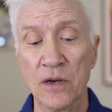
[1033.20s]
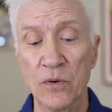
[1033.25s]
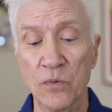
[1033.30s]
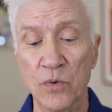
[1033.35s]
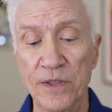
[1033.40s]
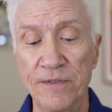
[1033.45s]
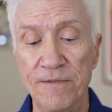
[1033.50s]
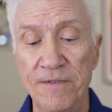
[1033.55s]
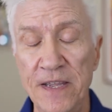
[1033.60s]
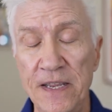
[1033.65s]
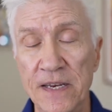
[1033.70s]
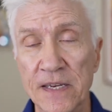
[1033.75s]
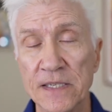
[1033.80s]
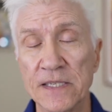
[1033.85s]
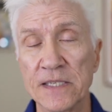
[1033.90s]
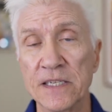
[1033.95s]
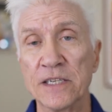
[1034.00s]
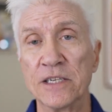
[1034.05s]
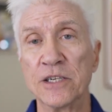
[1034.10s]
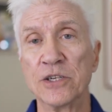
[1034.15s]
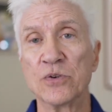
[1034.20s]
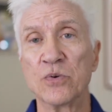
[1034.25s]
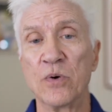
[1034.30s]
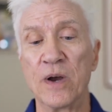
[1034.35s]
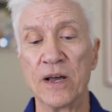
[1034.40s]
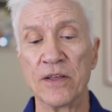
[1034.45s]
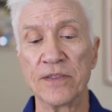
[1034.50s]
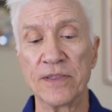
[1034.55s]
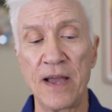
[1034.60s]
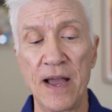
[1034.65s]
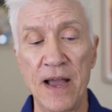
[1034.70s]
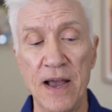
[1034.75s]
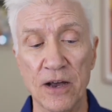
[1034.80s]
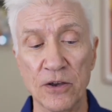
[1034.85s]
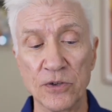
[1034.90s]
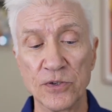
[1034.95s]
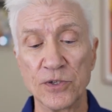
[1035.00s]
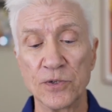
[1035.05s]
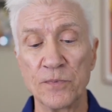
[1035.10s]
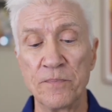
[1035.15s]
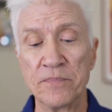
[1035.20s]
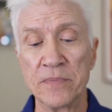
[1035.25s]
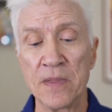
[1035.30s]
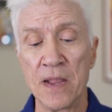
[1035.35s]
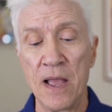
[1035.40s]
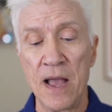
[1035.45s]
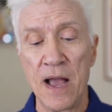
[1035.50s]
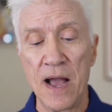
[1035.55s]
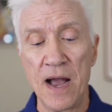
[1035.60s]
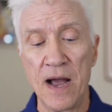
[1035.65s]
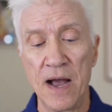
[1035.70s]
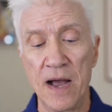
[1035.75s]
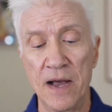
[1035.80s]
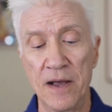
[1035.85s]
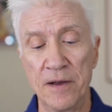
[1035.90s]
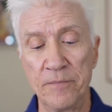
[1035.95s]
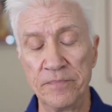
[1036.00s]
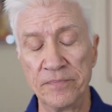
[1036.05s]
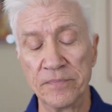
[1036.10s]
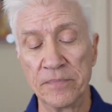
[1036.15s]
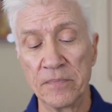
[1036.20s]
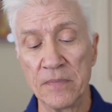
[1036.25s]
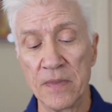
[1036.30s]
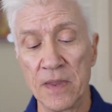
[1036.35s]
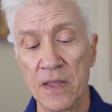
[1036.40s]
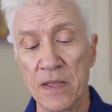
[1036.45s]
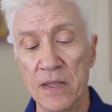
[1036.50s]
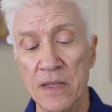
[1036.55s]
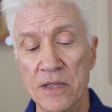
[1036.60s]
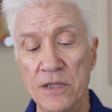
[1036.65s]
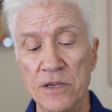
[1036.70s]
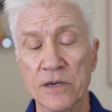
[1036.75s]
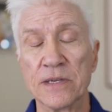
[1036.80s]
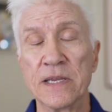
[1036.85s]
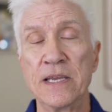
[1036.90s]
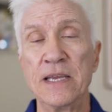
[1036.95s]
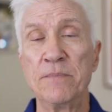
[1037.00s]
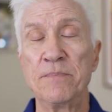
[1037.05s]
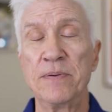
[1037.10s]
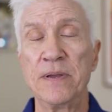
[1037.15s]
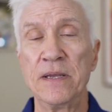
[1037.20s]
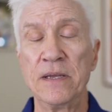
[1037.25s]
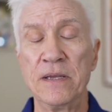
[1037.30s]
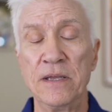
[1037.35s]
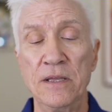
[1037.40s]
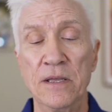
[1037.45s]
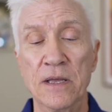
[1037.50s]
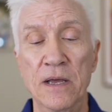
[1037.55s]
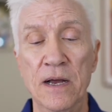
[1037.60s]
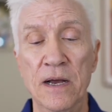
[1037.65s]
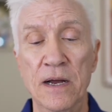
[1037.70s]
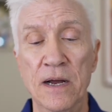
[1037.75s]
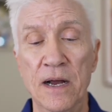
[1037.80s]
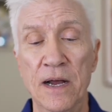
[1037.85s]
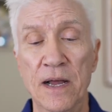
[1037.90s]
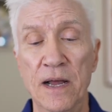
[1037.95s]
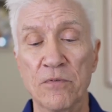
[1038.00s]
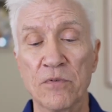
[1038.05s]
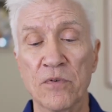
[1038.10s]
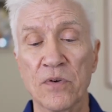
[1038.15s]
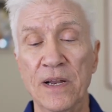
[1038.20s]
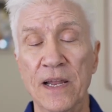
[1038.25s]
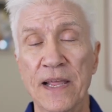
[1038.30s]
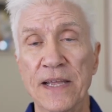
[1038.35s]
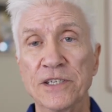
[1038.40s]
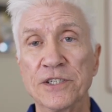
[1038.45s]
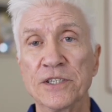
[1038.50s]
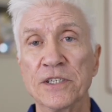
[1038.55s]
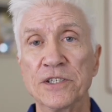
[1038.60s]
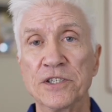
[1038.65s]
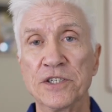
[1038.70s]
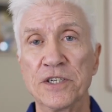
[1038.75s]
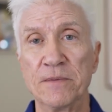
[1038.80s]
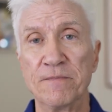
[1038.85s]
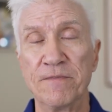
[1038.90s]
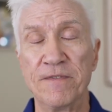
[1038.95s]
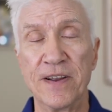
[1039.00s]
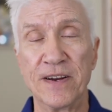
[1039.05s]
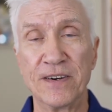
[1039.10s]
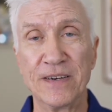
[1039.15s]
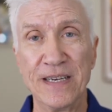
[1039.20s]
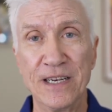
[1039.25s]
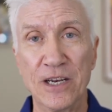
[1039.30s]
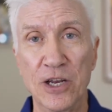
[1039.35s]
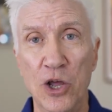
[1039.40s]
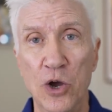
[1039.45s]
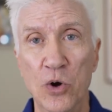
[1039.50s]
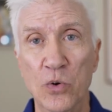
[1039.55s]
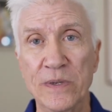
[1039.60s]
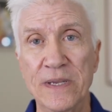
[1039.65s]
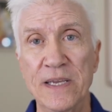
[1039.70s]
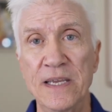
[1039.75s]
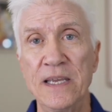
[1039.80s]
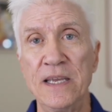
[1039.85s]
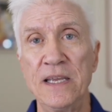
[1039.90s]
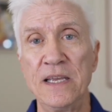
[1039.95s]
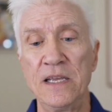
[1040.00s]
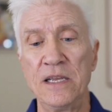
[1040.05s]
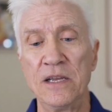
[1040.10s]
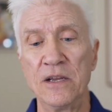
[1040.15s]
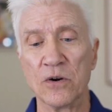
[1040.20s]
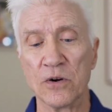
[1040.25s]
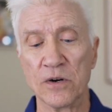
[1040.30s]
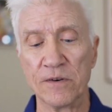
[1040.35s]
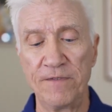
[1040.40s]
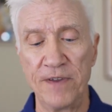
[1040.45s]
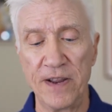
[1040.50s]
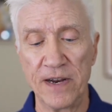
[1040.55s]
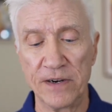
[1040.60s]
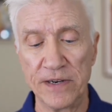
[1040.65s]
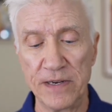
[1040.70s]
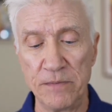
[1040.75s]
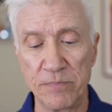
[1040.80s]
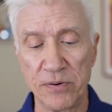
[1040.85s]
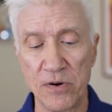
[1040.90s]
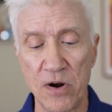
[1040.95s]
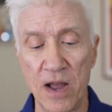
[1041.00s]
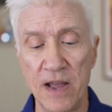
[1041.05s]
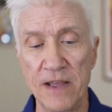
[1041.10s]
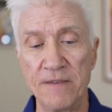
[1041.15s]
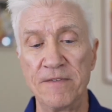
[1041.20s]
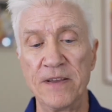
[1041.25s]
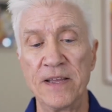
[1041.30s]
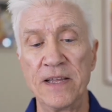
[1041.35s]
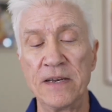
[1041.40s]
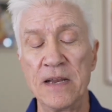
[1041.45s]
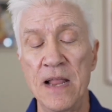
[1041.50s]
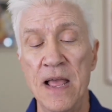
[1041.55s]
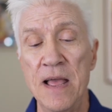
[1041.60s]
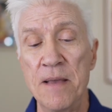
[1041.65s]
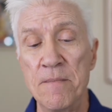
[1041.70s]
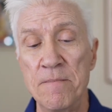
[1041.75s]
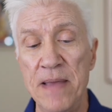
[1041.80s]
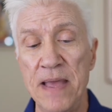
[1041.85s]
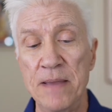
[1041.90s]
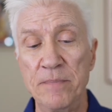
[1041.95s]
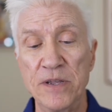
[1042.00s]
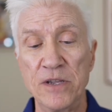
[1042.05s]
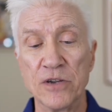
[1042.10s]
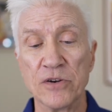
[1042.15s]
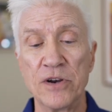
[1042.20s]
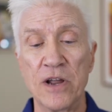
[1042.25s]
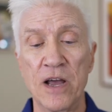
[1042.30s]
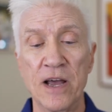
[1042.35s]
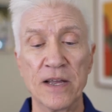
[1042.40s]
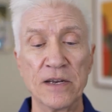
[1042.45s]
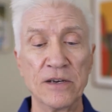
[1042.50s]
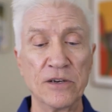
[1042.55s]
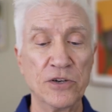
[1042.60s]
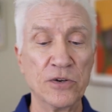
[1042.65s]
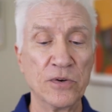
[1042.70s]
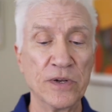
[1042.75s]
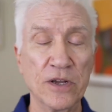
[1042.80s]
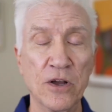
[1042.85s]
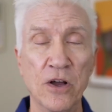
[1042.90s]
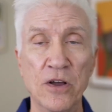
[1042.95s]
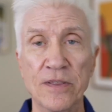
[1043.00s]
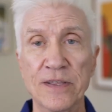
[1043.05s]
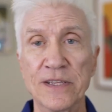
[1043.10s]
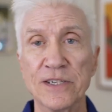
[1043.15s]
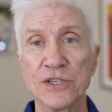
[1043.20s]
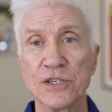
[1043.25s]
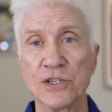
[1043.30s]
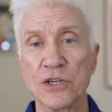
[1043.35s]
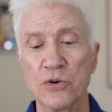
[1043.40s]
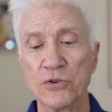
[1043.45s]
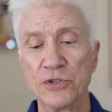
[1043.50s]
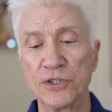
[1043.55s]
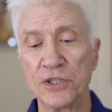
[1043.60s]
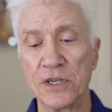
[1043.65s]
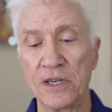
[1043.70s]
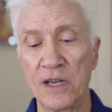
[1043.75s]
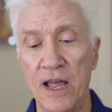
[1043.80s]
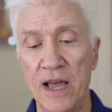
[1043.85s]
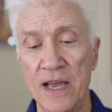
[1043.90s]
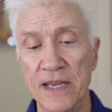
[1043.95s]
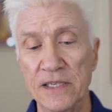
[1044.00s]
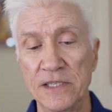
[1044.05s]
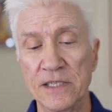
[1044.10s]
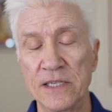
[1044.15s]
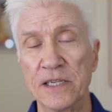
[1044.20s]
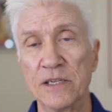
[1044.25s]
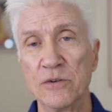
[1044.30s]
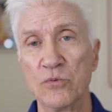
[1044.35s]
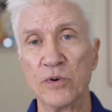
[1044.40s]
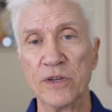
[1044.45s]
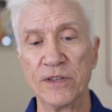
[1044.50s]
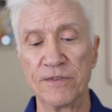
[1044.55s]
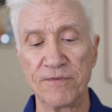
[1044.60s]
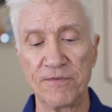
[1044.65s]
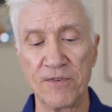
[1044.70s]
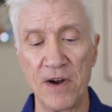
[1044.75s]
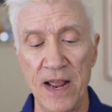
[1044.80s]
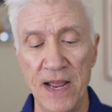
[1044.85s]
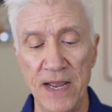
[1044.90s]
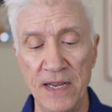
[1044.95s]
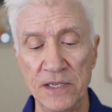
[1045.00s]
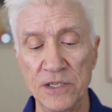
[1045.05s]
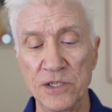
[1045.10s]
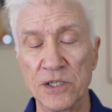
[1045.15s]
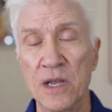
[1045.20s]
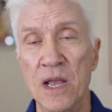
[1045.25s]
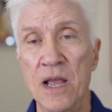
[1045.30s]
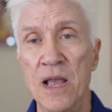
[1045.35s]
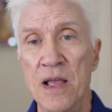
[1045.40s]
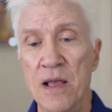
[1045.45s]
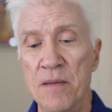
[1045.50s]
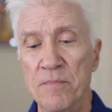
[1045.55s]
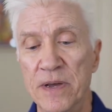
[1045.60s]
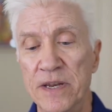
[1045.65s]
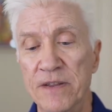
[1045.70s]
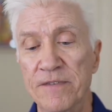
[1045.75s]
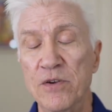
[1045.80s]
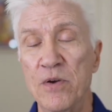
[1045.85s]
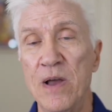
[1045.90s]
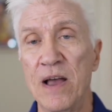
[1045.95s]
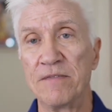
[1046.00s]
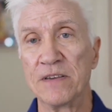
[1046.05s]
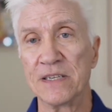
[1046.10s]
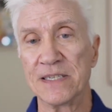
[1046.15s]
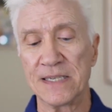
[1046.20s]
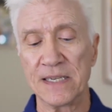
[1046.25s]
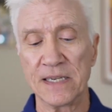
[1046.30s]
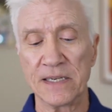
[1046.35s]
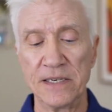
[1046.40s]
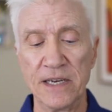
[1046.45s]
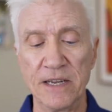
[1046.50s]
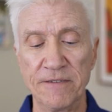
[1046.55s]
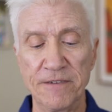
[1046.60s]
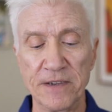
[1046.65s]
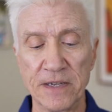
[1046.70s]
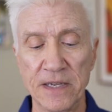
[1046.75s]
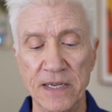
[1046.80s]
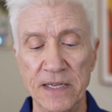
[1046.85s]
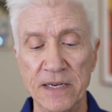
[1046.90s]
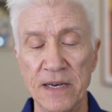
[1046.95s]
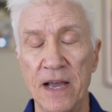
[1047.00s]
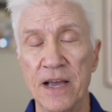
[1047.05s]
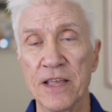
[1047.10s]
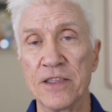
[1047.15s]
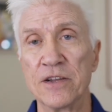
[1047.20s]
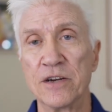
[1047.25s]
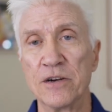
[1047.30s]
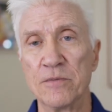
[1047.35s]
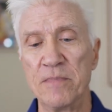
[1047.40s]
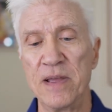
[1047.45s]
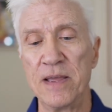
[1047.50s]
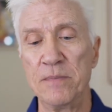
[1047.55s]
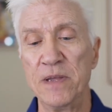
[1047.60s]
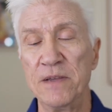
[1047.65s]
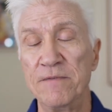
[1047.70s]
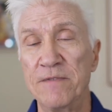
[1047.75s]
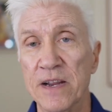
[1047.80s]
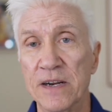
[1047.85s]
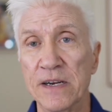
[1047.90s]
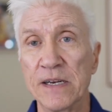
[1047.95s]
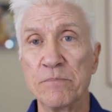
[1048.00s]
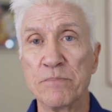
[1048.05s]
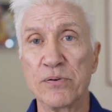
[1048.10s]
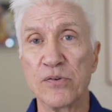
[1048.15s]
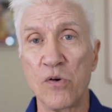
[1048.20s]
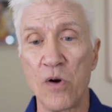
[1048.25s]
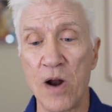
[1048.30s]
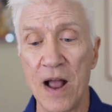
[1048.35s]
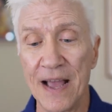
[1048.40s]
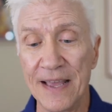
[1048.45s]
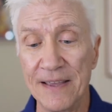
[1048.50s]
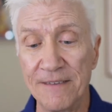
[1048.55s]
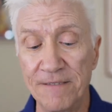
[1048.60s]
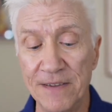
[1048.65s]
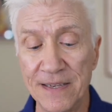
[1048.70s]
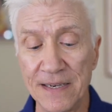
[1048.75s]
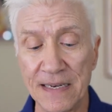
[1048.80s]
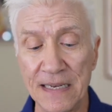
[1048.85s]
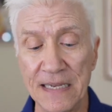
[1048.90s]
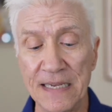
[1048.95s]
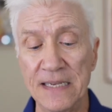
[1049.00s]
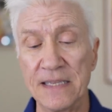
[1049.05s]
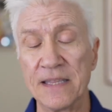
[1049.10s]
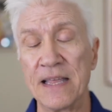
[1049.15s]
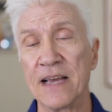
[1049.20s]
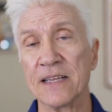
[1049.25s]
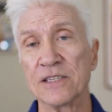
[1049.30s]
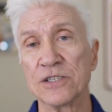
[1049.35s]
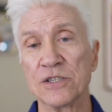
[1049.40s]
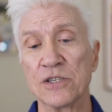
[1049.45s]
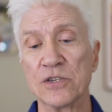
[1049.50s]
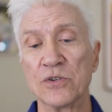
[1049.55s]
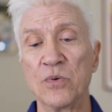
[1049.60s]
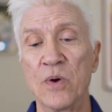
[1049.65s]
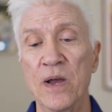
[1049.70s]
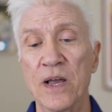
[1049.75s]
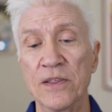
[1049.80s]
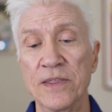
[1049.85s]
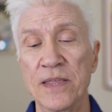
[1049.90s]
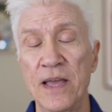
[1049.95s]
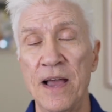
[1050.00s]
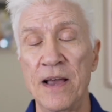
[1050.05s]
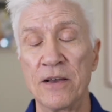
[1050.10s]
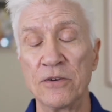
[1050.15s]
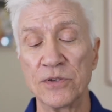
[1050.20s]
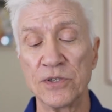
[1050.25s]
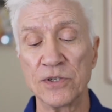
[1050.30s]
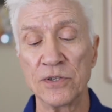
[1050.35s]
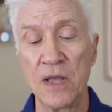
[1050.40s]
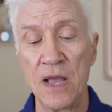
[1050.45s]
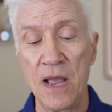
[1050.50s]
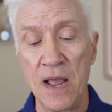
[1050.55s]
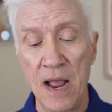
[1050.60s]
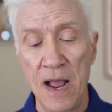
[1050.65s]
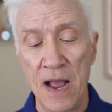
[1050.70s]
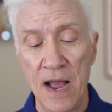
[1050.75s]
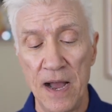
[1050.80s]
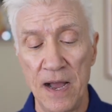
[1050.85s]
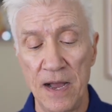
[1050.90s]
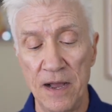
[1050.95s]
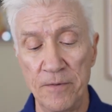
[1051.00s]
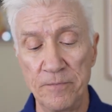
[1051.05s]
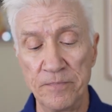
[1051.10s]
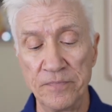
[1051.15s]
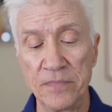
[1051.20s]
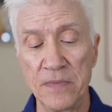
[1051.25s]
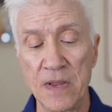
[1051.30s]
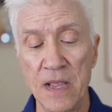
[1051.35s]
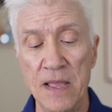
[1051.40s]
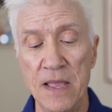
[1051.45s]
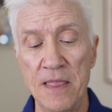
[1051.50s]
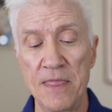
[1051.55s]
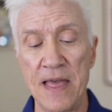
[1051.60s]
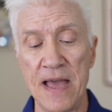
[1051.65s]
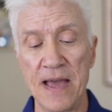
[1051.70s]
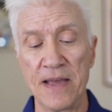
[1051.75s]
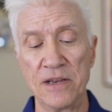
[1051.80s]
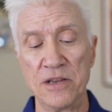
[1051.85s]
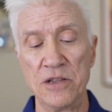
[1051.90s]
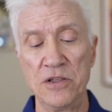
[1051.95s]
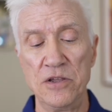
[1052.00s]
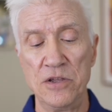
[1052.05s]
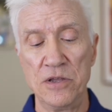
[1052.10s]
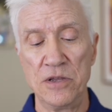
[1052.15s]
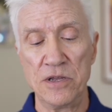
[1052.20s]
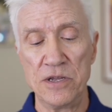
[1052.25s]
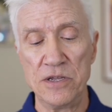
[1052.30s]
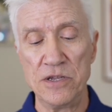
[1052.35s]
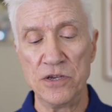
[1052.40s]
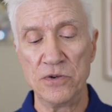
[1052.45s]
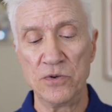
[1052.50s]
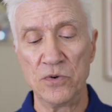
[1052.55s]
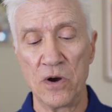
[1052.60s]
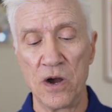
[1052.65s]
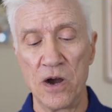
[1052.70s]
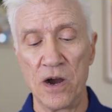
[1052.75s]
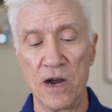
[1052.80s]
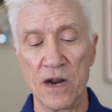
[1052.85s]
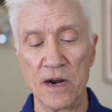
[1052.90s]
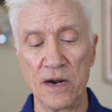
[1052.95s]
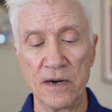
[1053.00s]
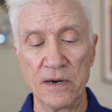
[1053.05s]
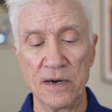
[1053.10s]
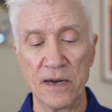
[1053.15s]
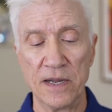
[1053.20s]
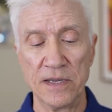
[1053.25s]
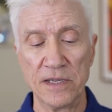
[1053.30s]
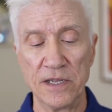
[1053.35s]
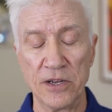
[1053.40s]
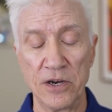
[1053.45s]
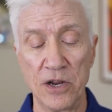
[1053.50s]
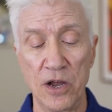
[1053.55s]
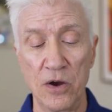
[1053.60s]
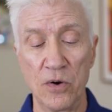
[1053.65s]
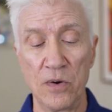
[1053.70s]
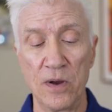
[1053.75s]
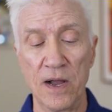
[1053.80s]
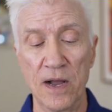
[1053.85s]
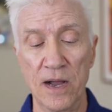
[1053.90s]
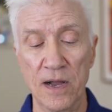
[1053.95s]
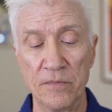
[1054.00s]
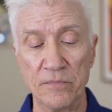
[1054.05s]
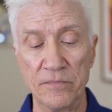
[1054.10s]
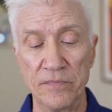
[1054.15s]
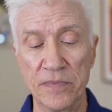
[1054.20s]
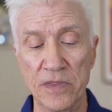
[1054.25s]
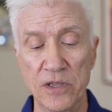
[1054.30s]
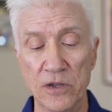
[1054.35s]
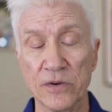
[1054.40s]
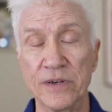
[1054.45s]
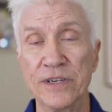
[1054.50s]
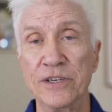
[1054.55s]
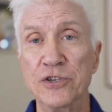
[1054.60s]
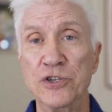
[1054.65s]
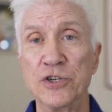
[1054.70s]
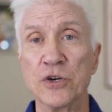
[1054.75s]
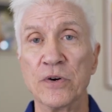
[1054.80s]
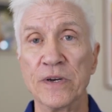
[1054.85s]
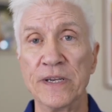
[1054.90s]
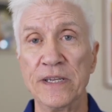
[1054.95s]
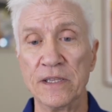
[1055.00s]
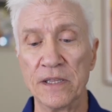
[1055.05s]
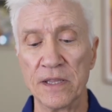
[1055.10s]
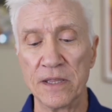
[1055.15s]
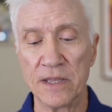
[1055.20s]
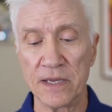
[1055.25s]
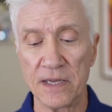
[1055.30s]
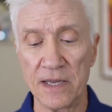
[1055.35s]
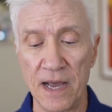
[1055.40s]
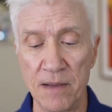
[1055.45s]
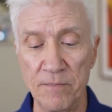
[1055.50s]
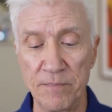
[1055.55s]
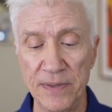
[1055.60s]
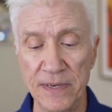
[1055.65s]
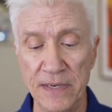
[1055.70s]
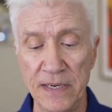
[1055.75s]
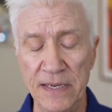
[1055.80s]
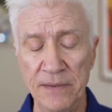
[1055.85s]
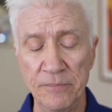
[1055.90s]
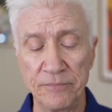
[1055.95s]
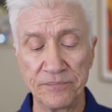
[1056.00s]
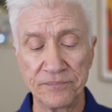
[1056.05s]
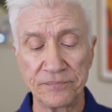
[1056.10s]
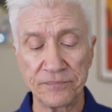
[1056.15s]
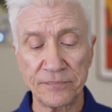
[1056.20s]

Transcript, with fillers: with Venus in the 12th house, um, you're keeping of a relationship very low key or very private. Maybe you're not doing all this socializing with friends, but if you have a significant other, maybe very privately, that's the 12th house. Um, that you are, uh, you know, um, you're enjoying the company.